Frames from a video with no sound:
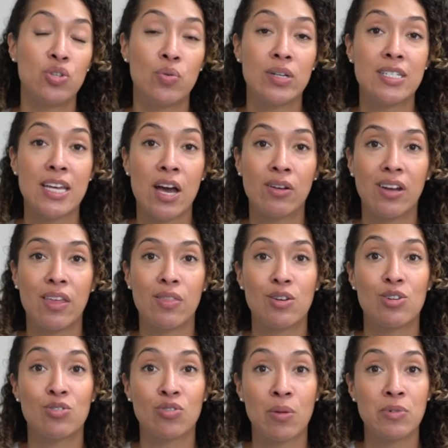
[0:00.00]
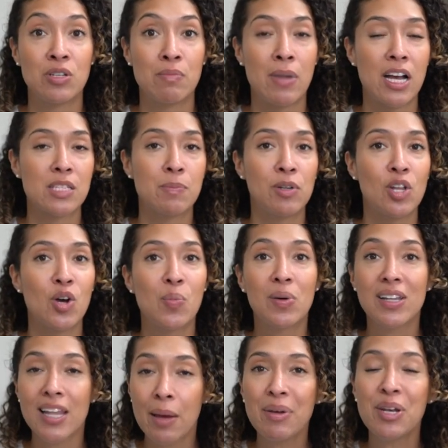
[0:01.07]
to it down in the description box below.
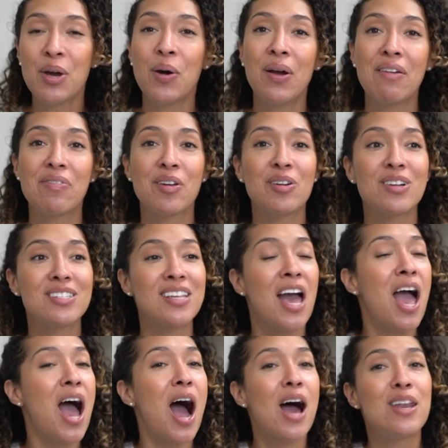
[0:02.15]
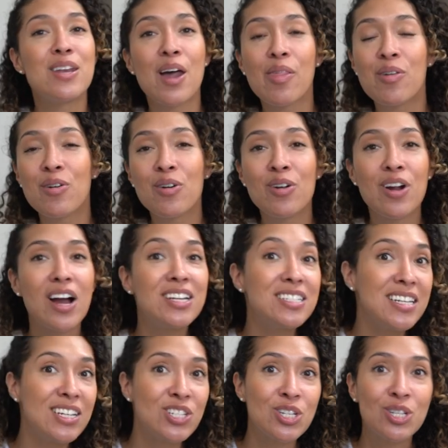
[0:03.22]
But let me know if there is another
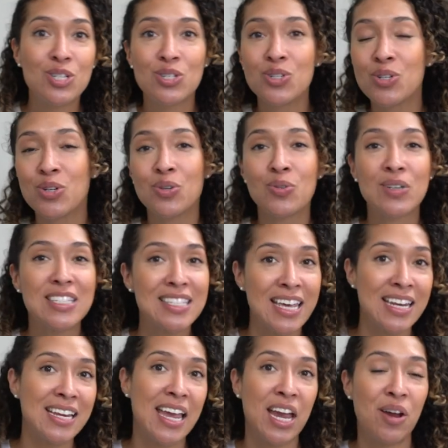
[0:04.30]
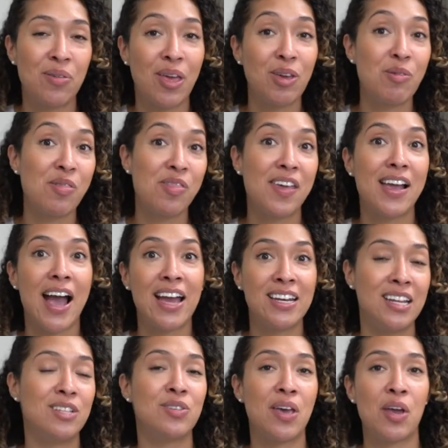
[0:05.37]
addition to skincare that you think I
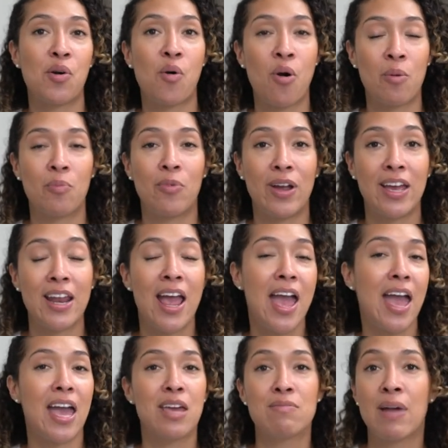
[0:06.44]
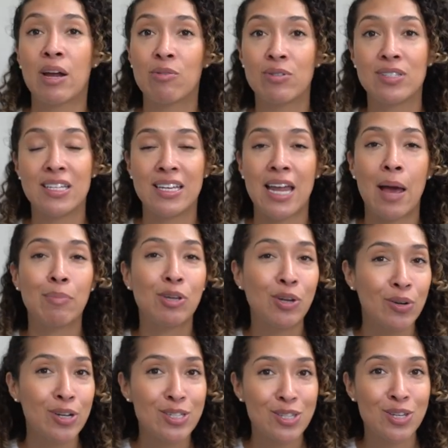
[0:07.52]
need to incorporate in my routine. I'm
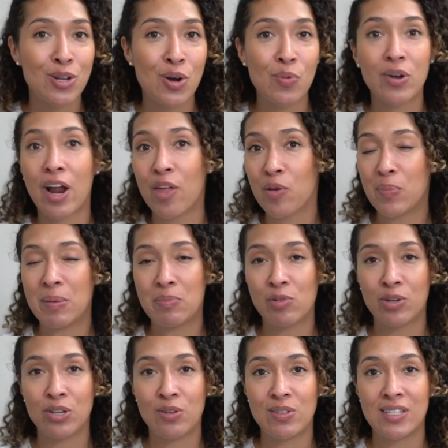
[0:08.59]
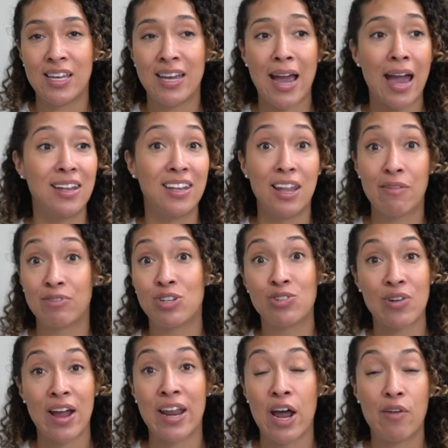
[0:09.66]
curious to know what other people are using. I'd love to
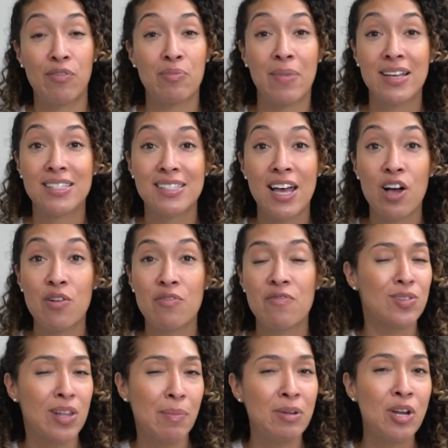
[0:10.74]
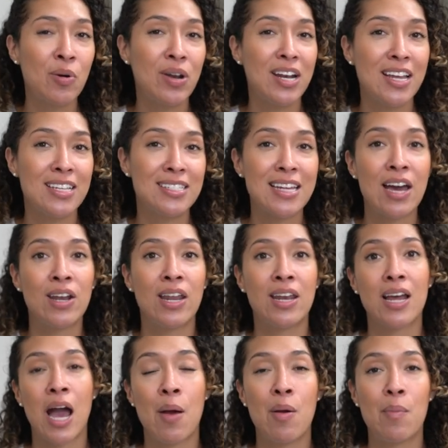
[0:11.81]
try it out for myself. So let me know what it is down in the
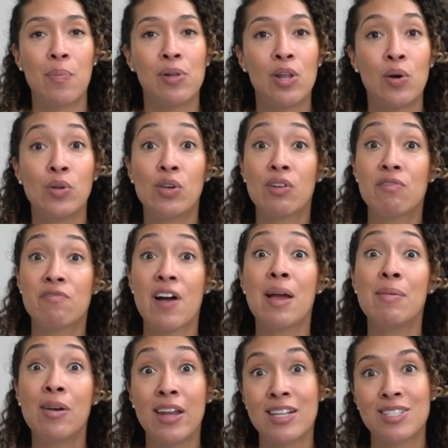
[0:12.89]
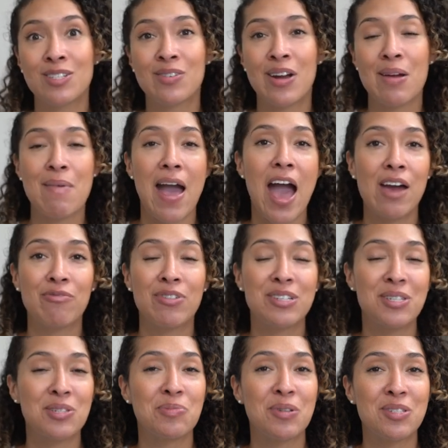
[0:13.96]
comment below. You can find me on Instagram
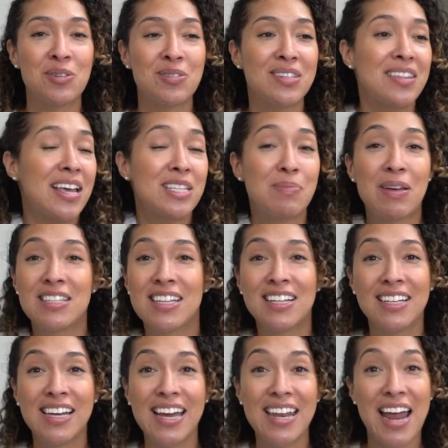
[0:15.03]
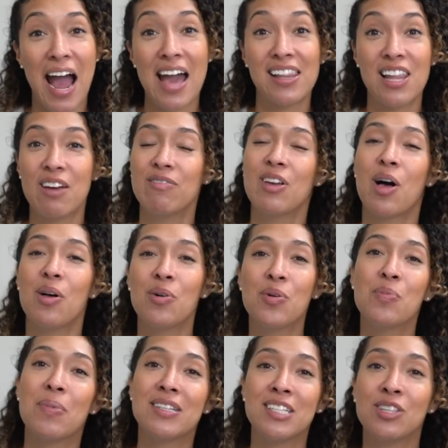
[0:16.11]
@RisasRizzos, and that's basically it. I love y'all.
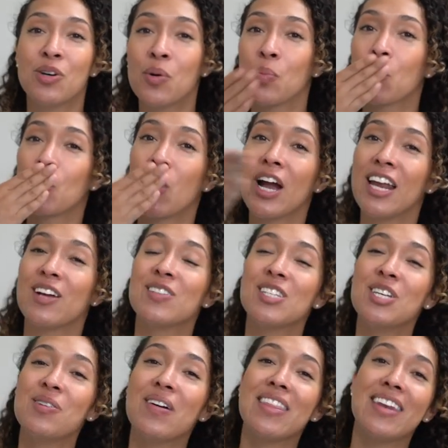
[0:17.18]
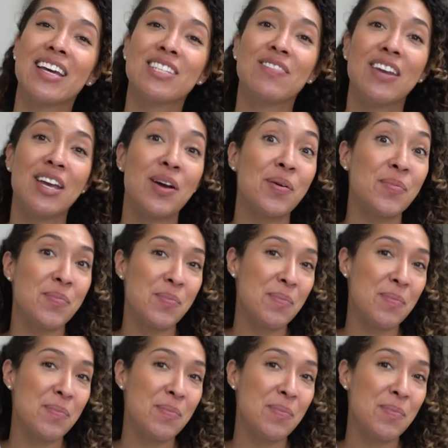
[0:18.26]
Un besito, and I'll see you in the next video.